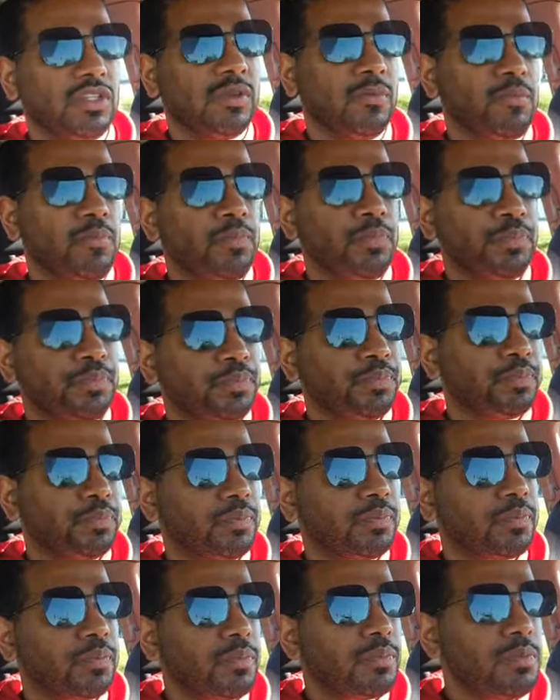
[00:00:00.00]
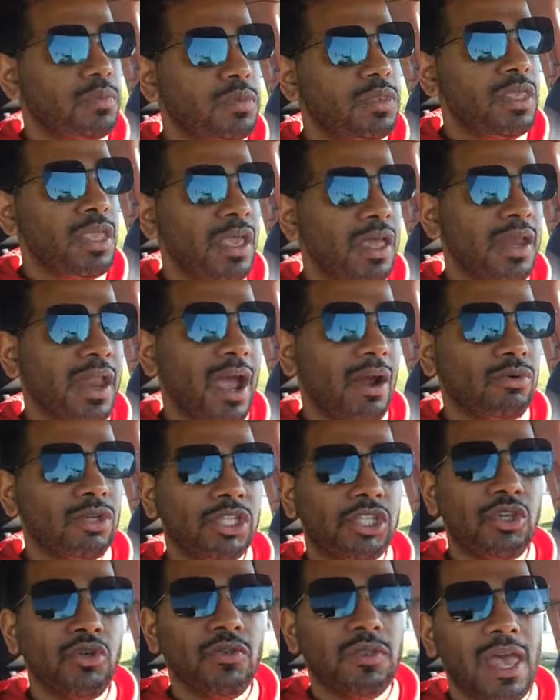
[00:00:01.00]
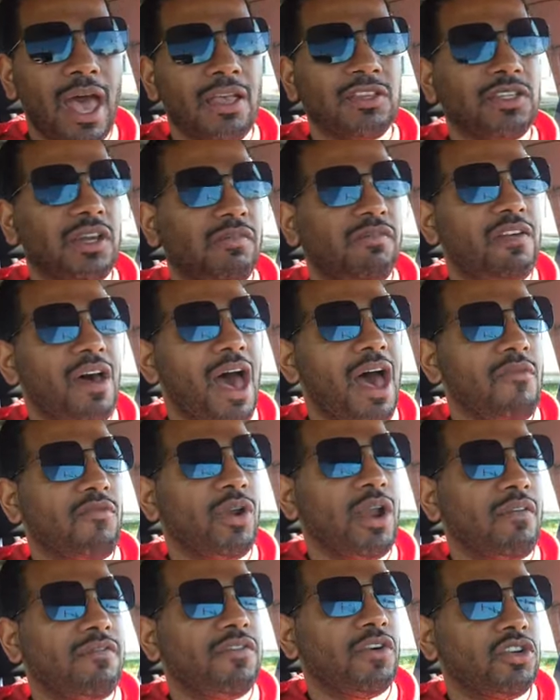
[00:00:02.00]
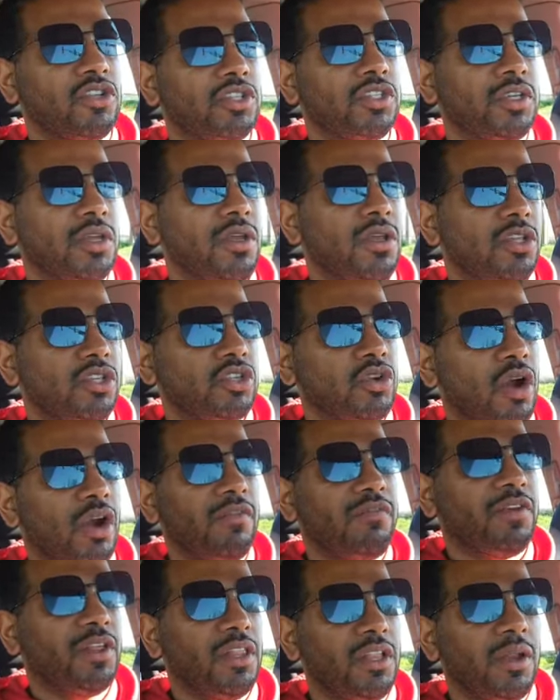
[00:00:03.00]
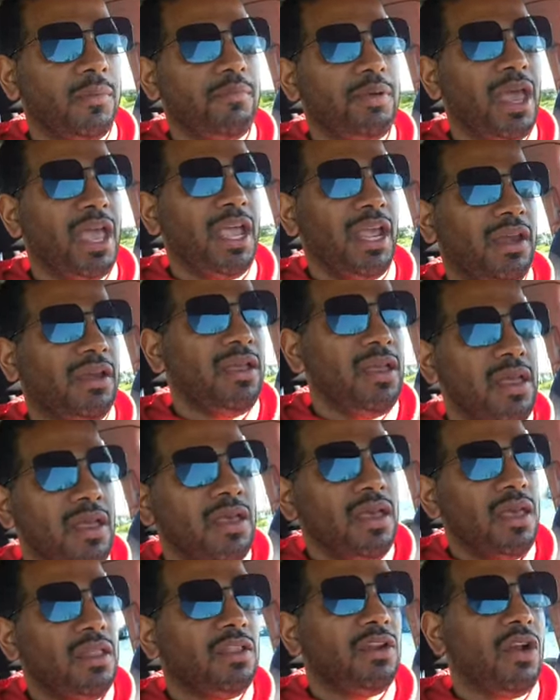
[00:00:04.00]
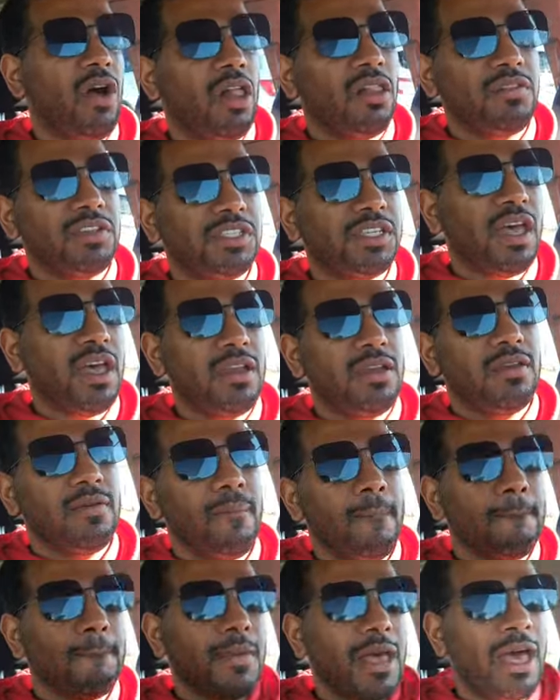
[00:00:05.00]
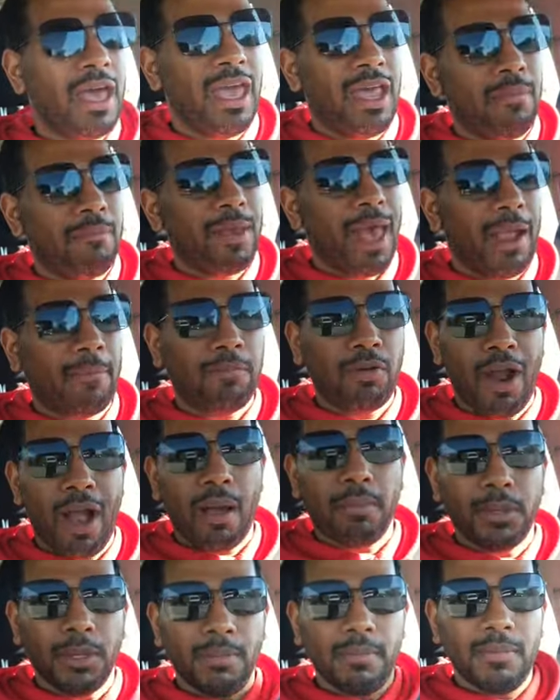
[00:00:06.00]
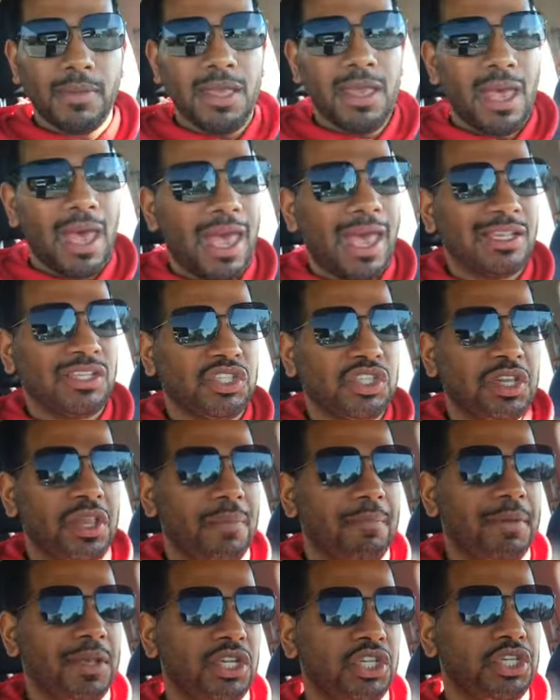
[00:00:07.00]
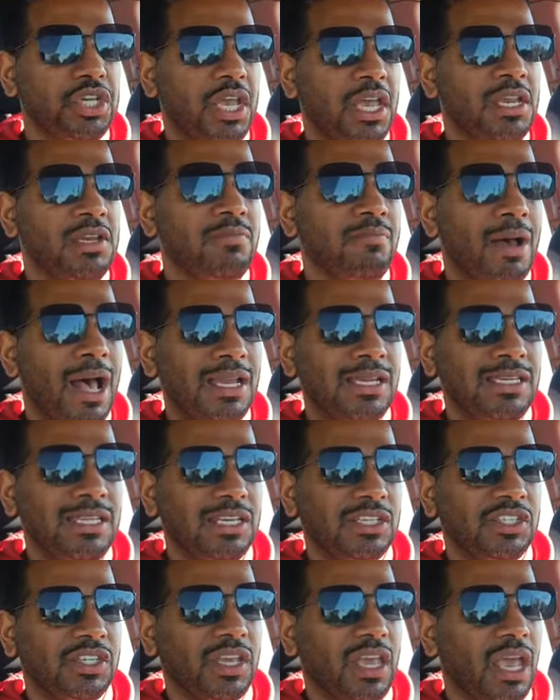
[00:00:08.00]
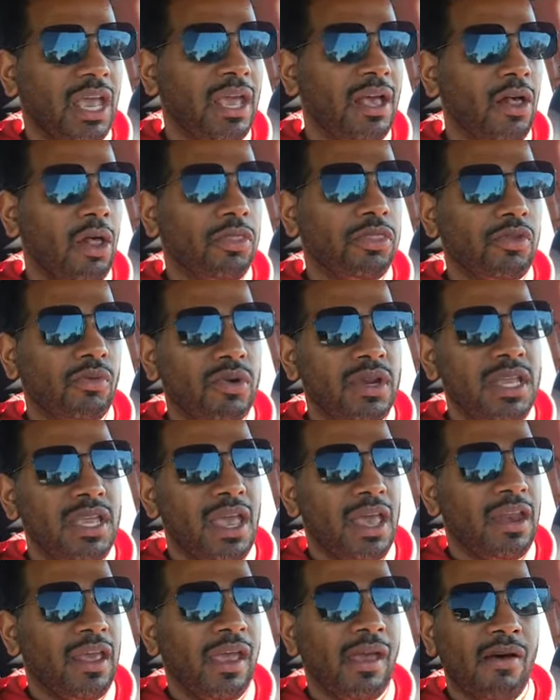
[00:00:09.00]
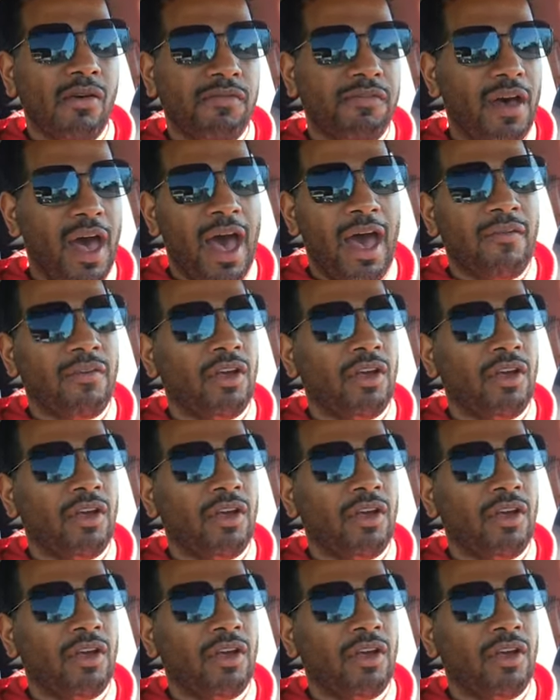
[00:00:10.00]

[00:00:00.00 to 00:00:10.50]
And that was 2005 when I first started feeling the pain. And then all of a sudden, I had a back problem. I had slippage in my disc, L3 and L5.